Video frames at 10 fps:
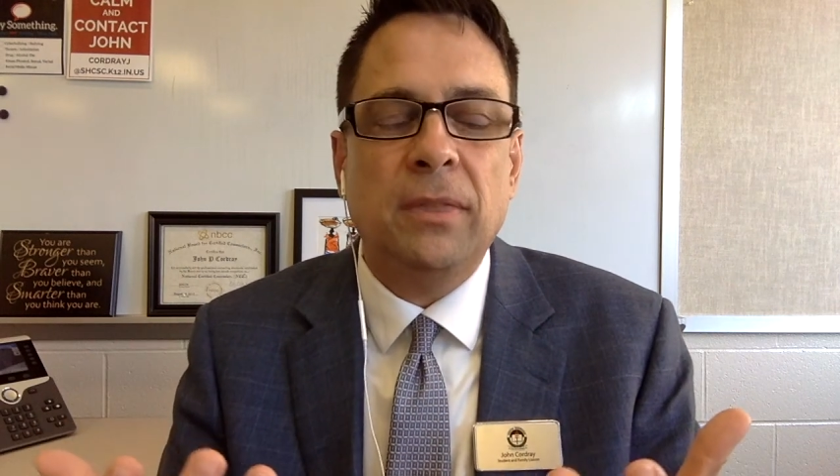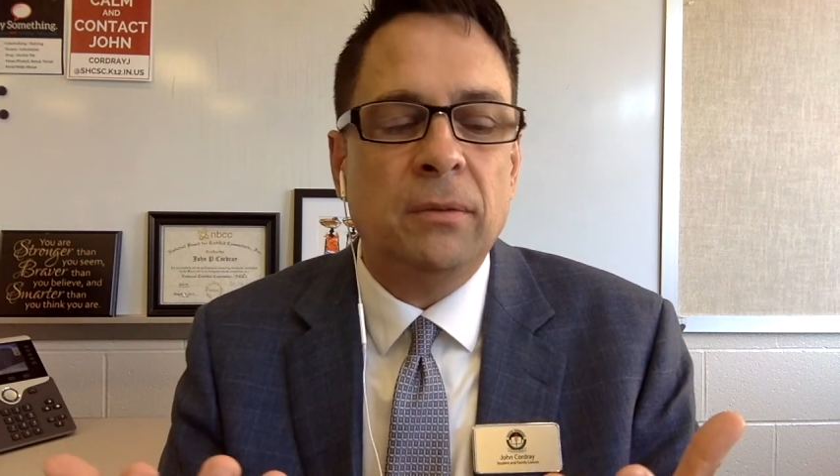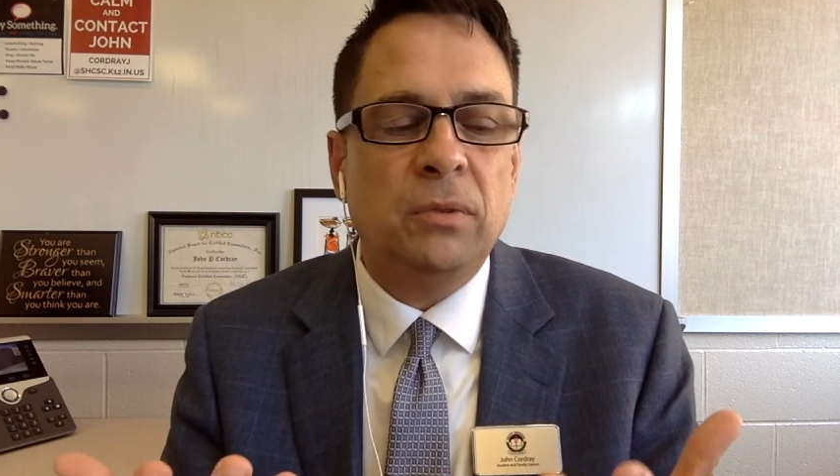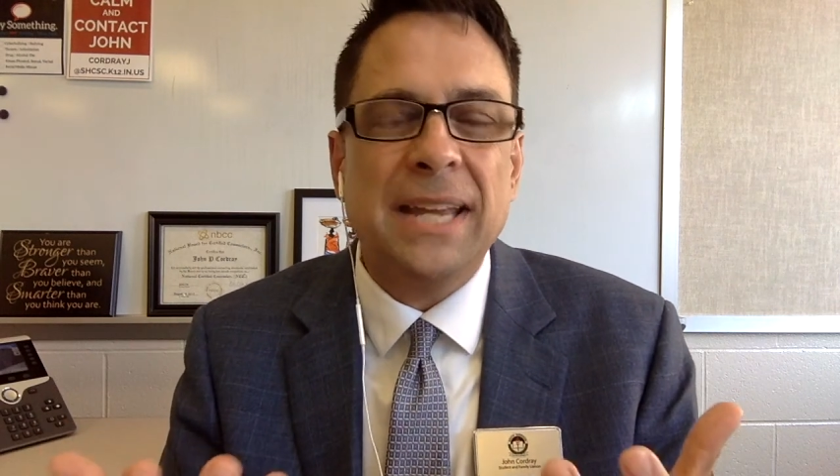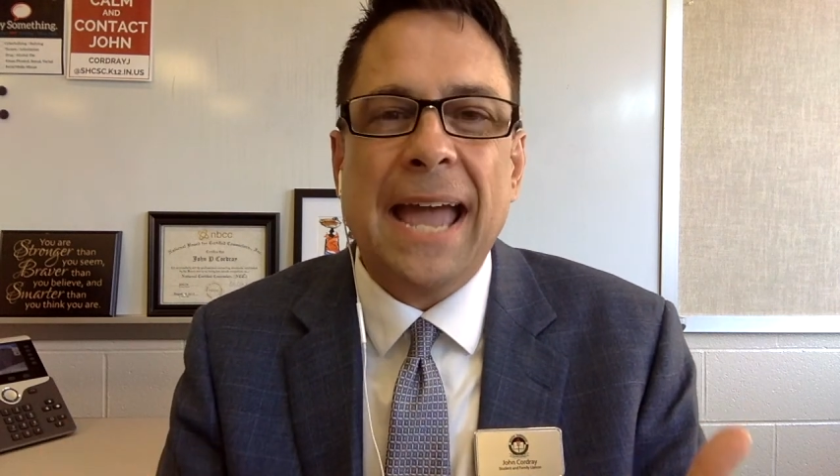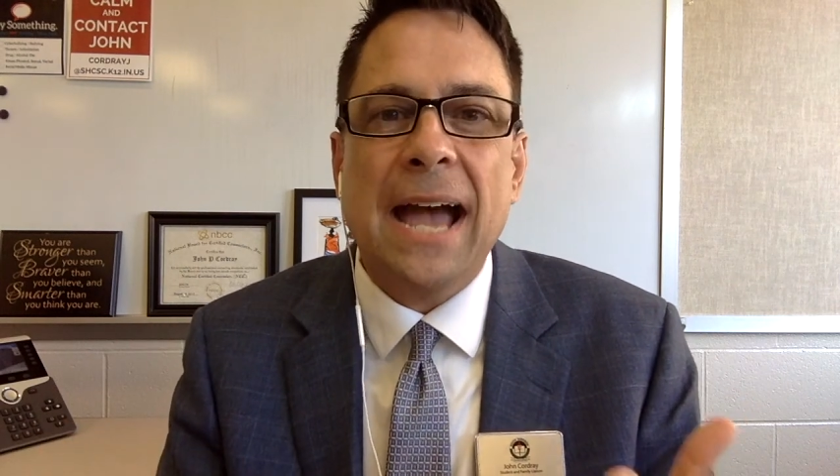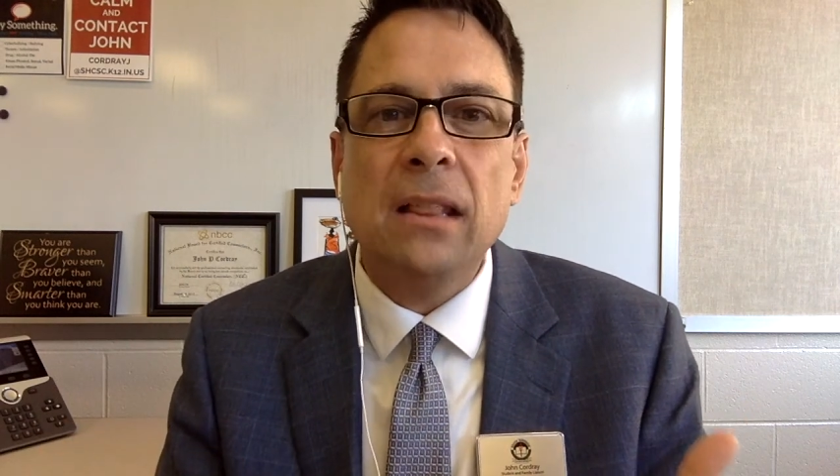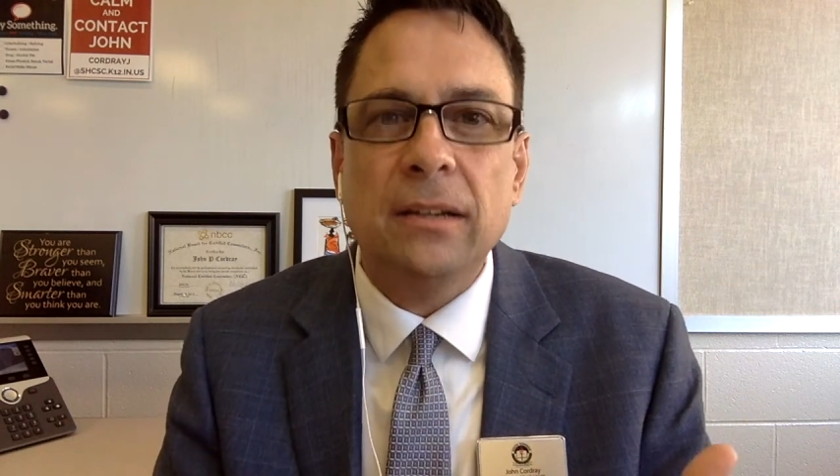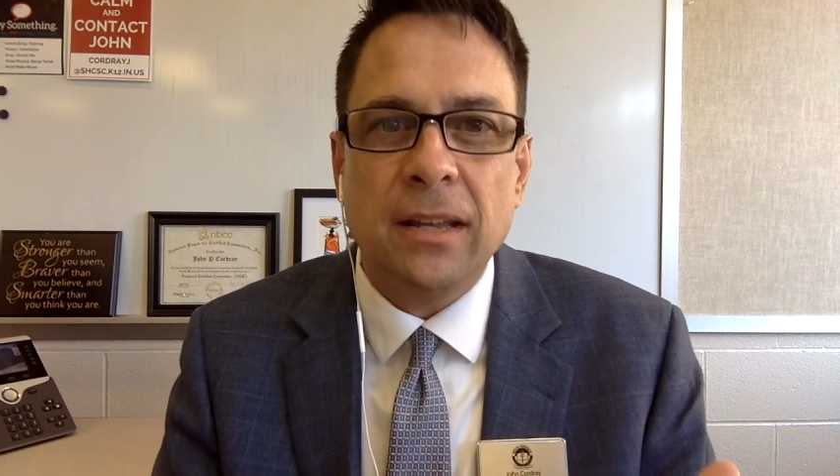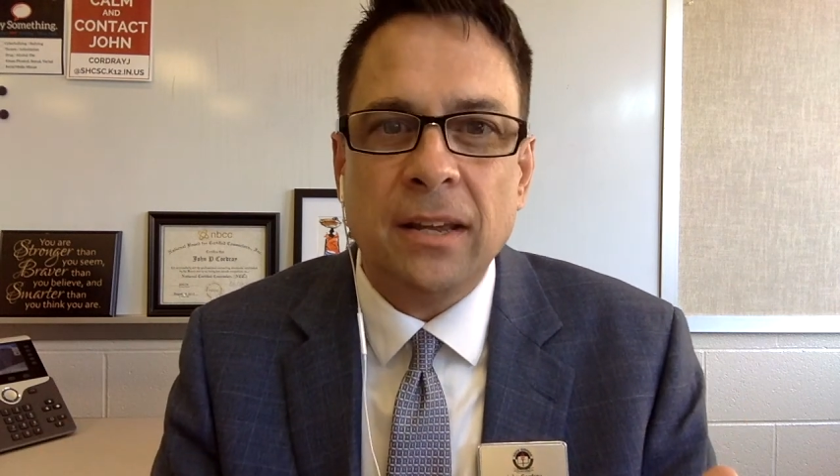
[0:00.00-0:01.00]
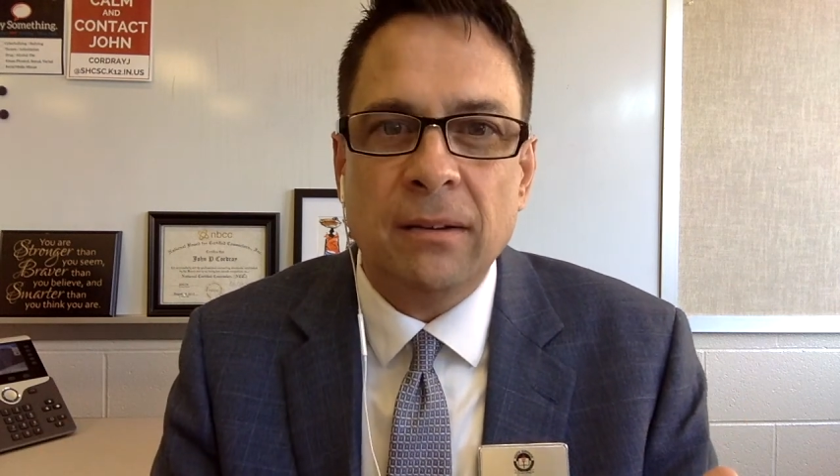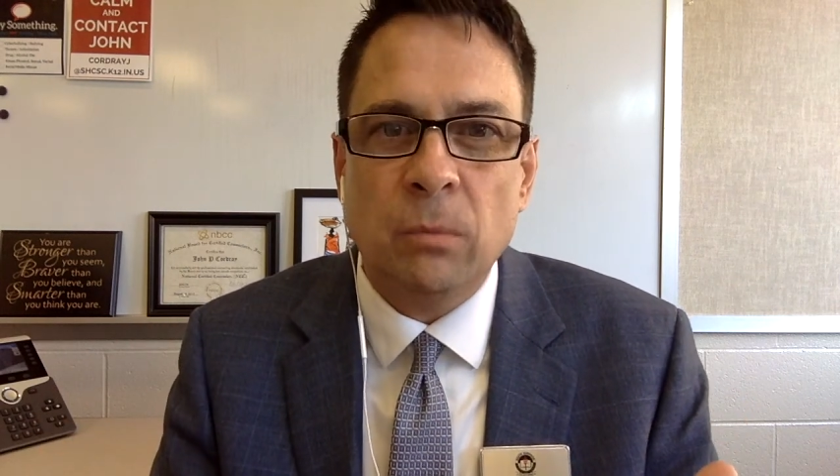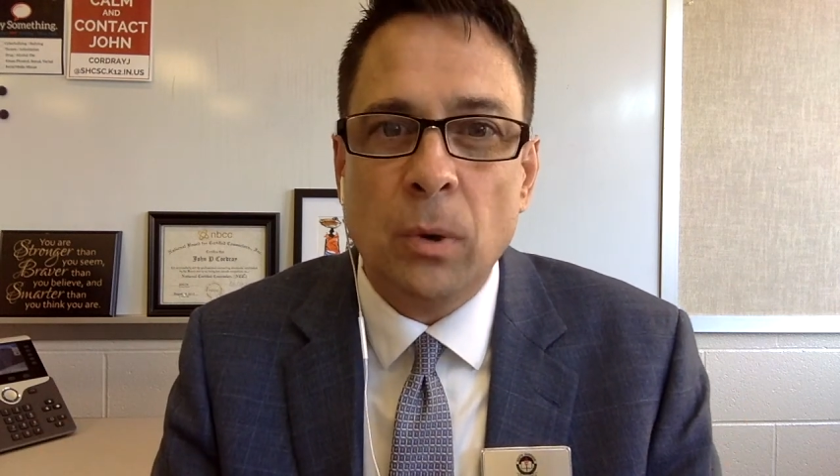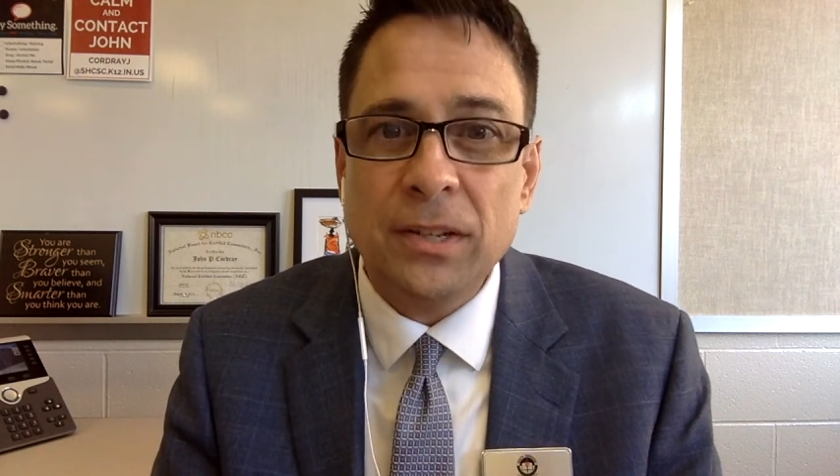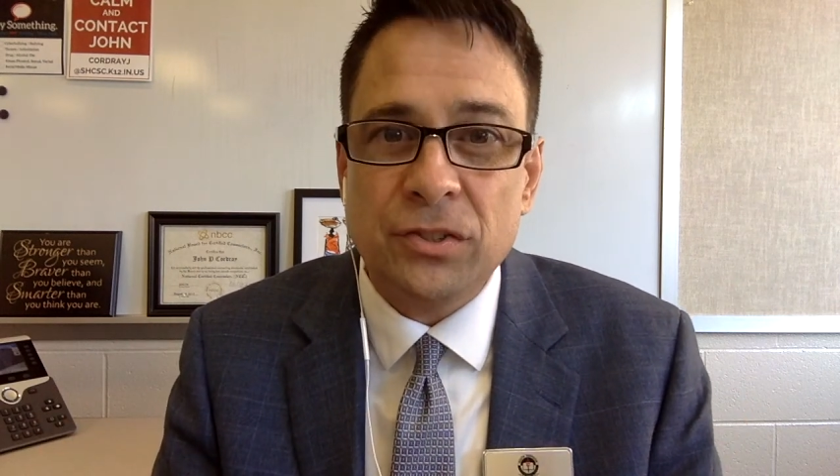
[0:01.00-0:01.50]
the reality of
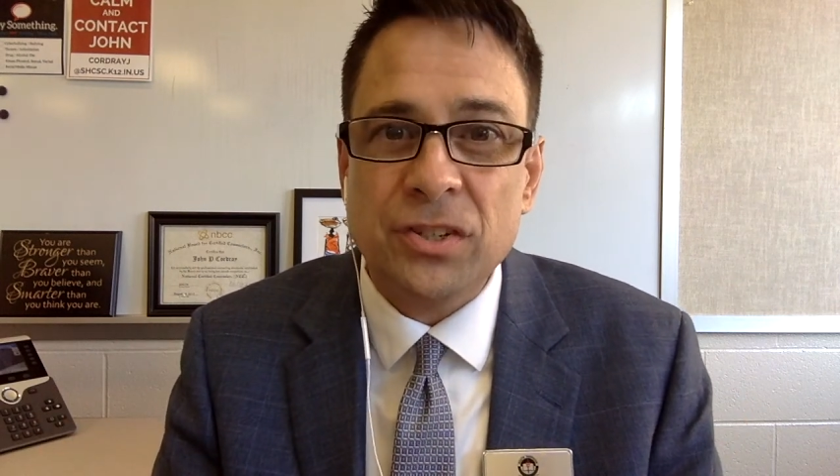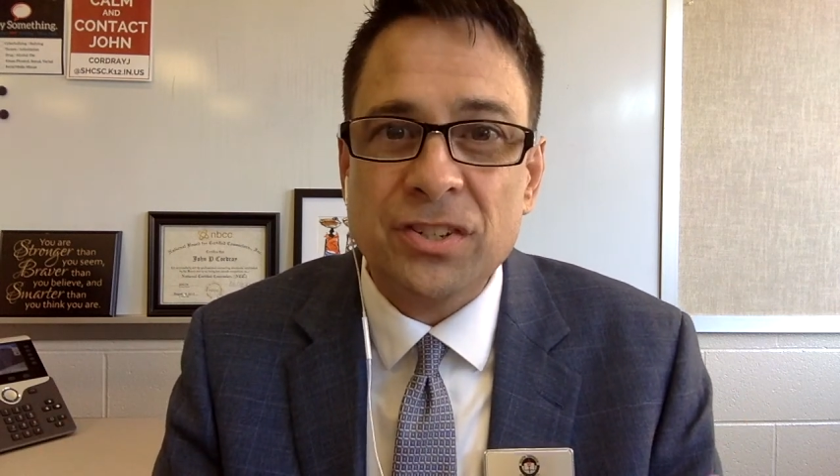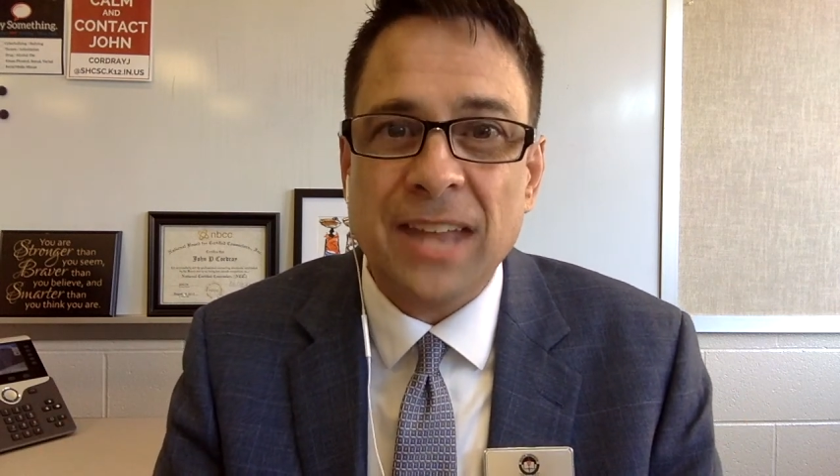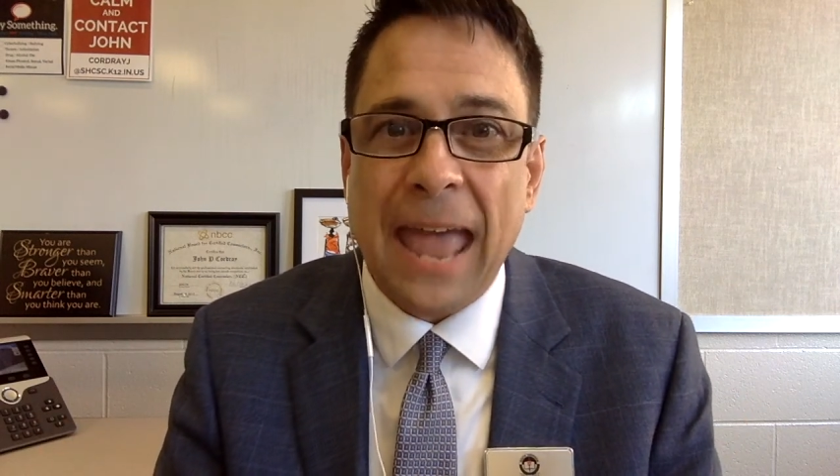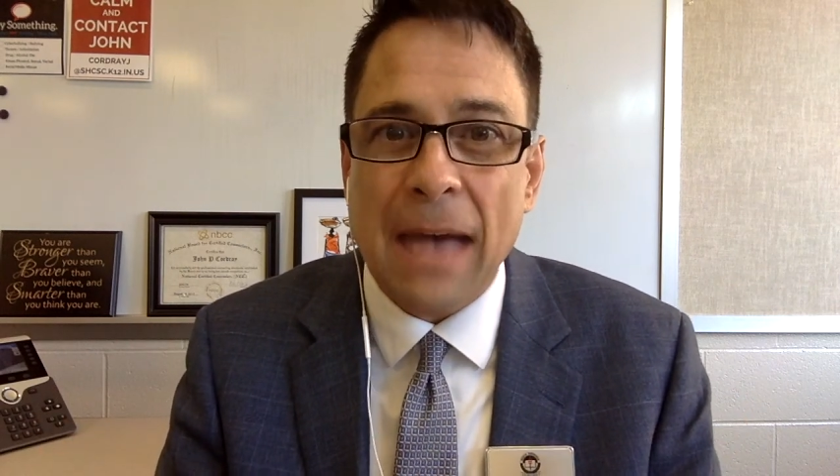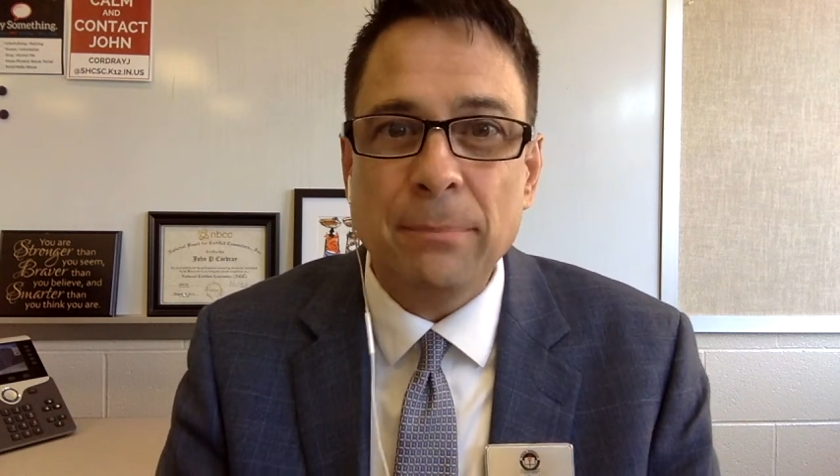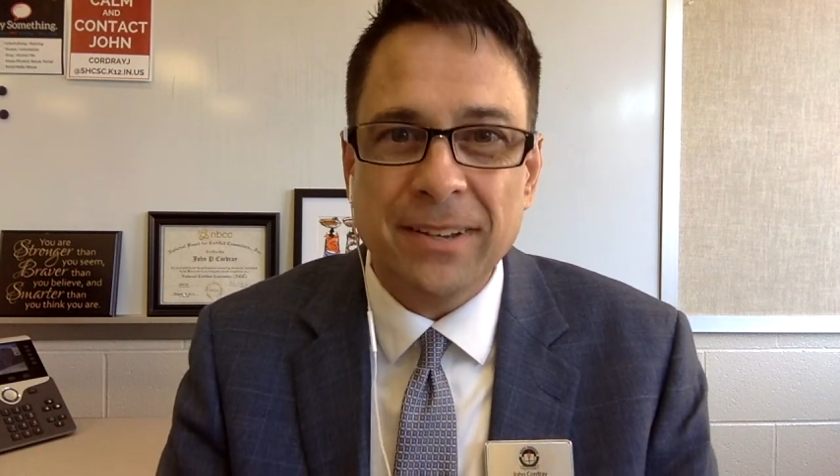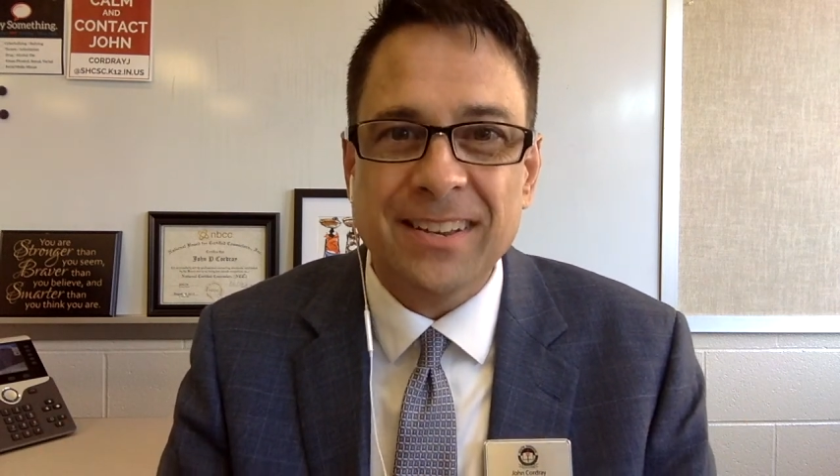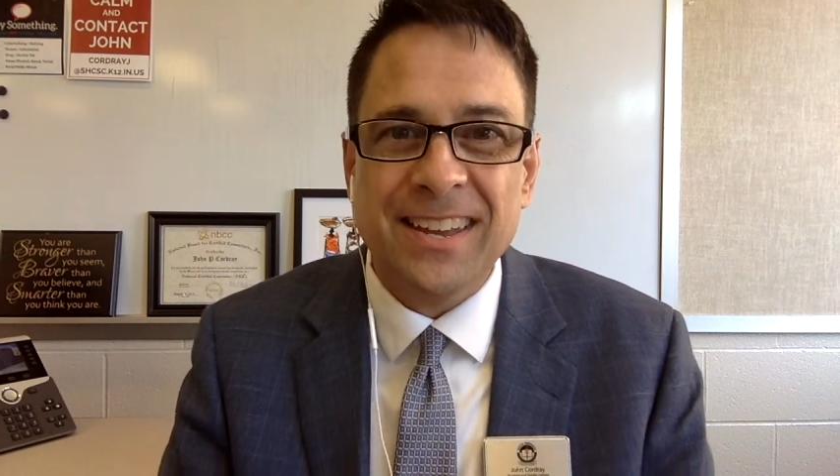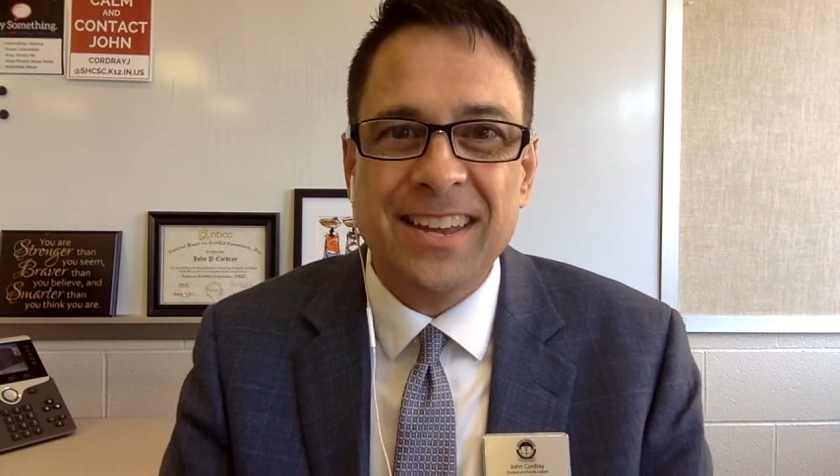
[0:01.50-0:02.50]
what just happened?